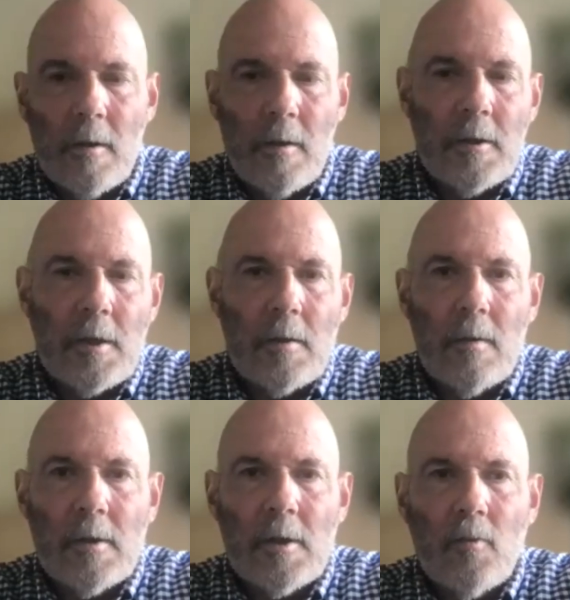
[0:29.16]
that's
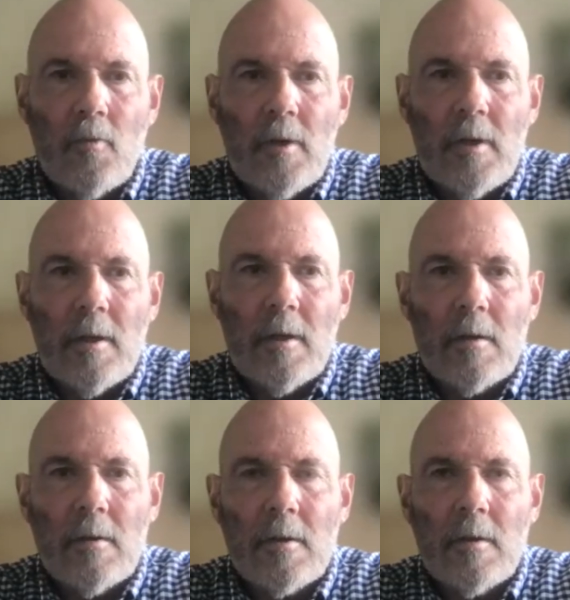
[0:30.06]
a really
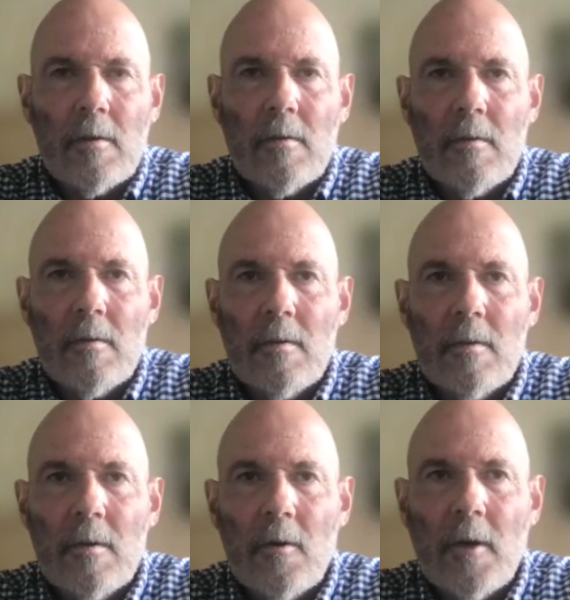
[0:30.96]
good
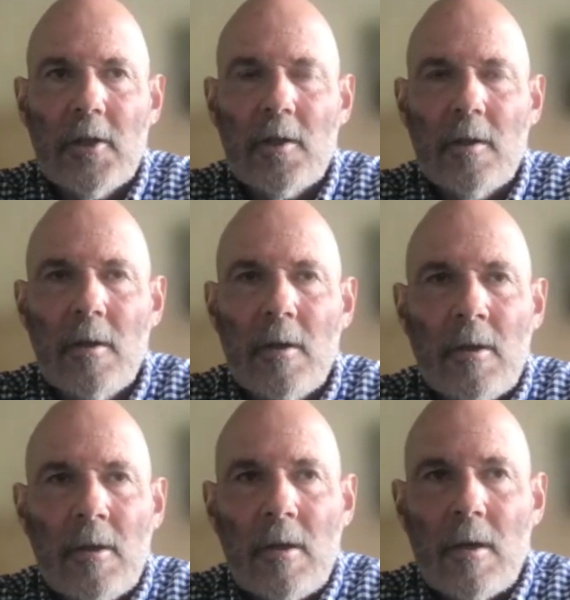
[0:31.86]
question,
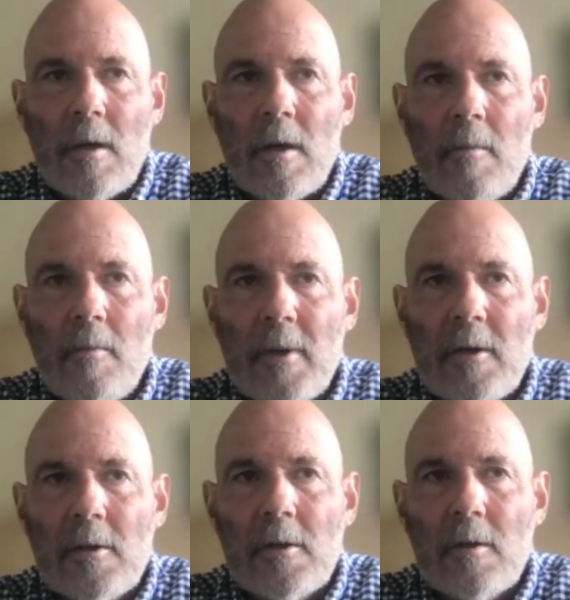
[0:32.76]

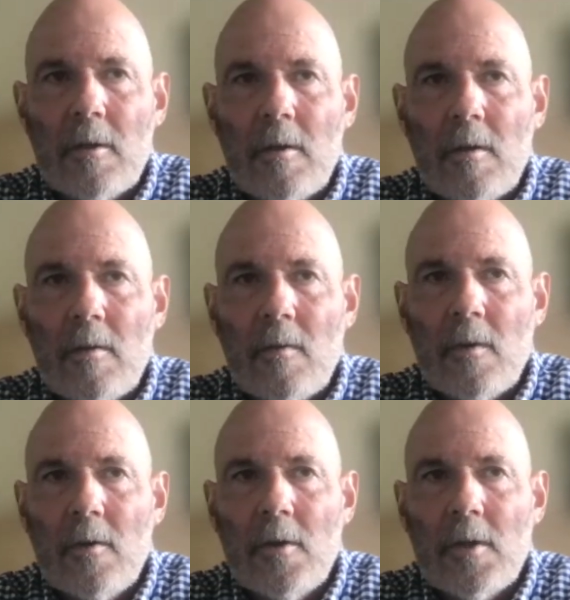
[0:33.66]
because
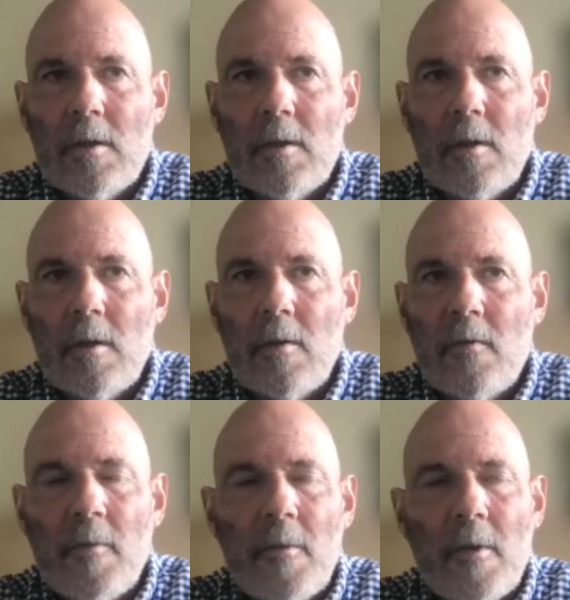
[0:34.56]
when you
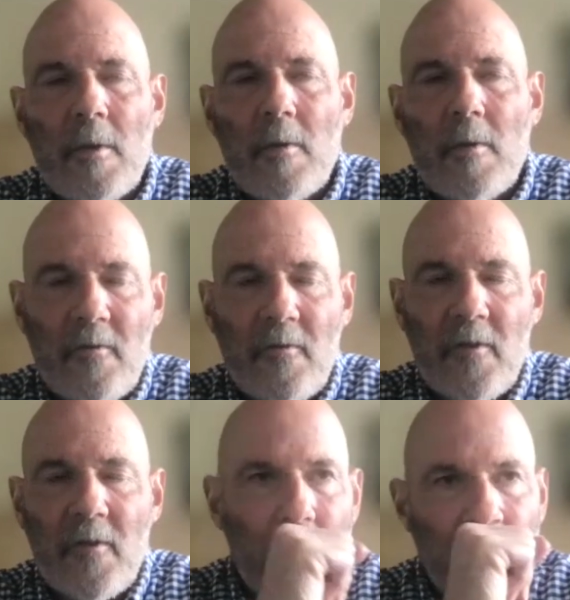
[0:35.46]
from the very
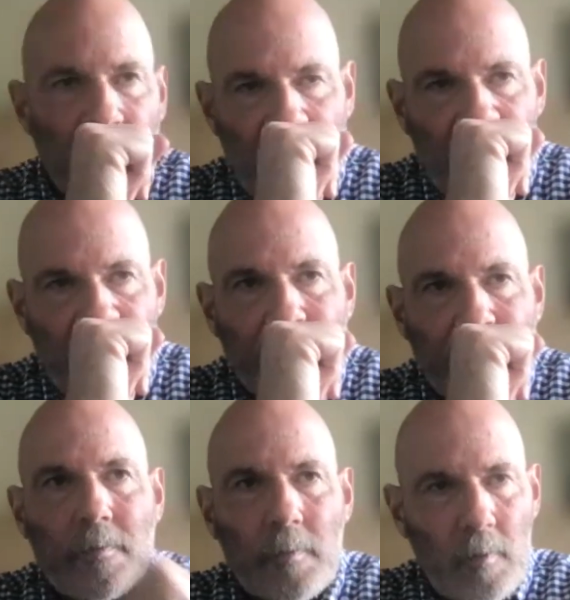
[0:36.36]
outset,
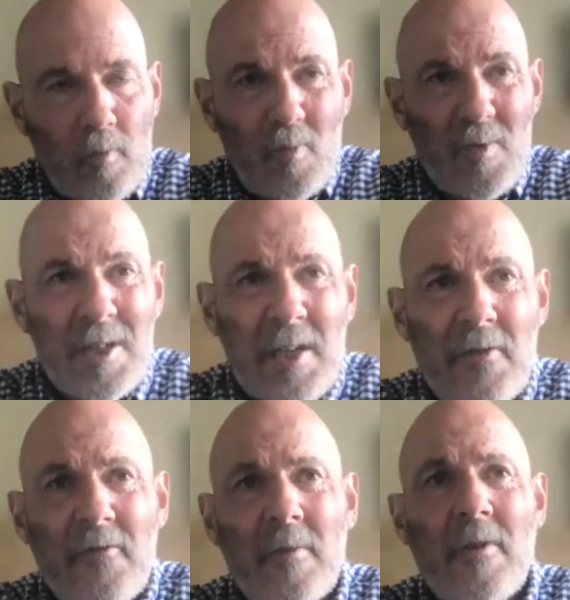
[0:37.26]

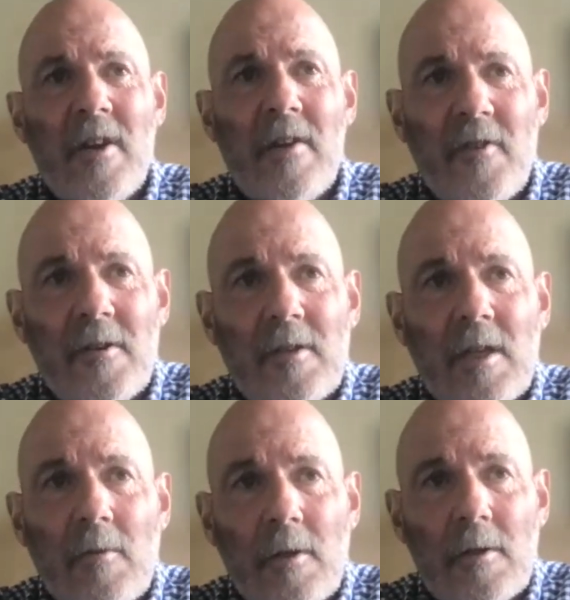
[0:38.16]
even from the very first
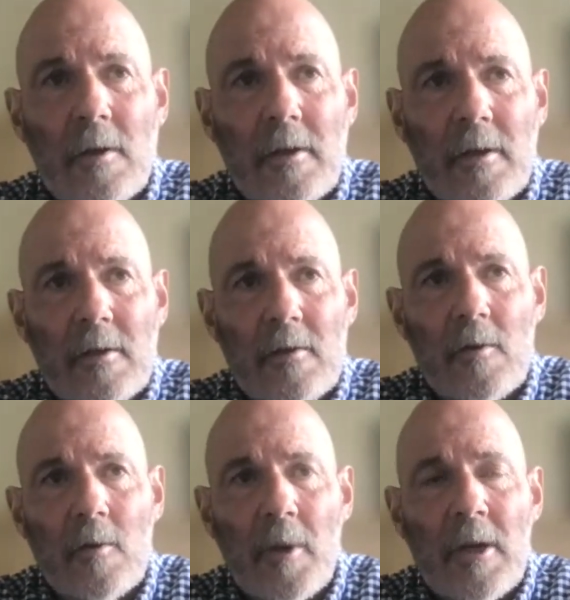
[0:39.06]
day when you're talking in
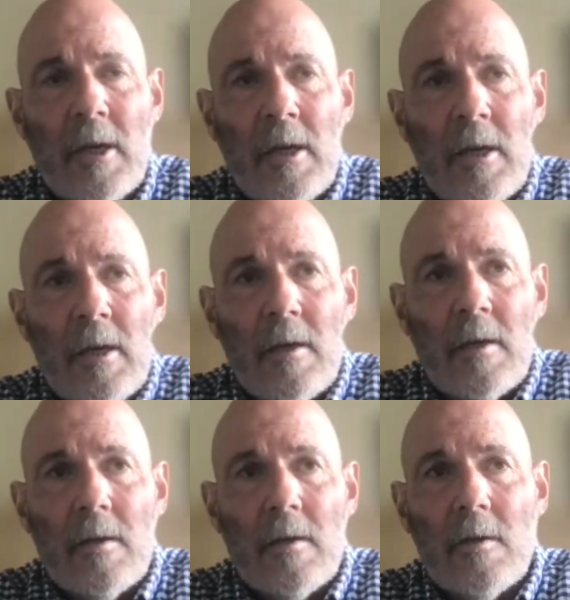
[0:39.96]
group,
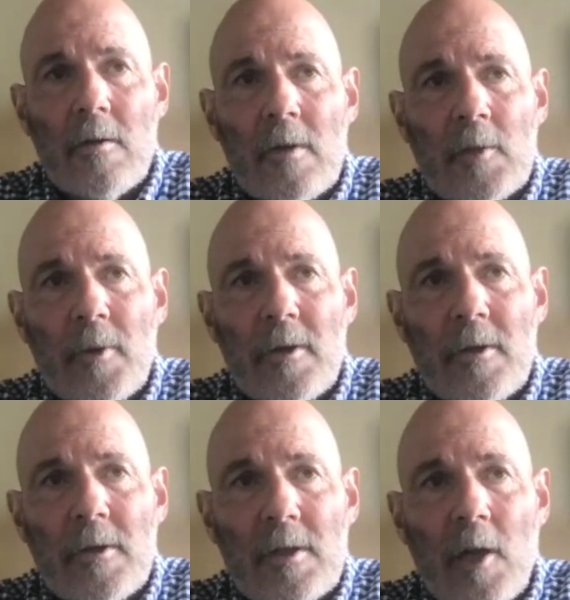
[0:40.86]
your
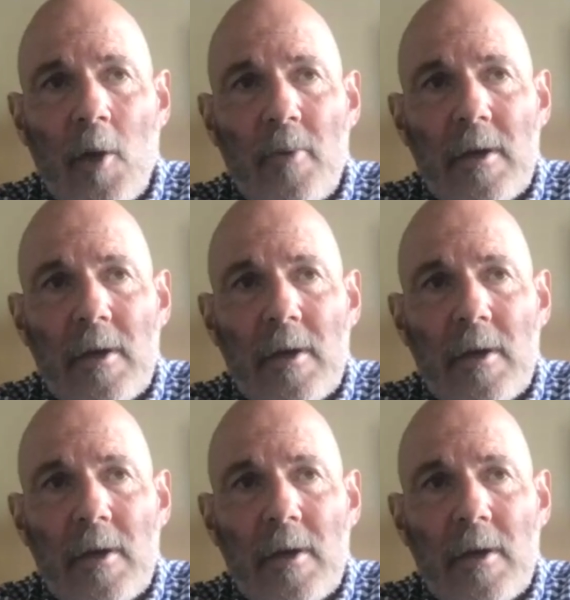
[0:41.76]
experiences are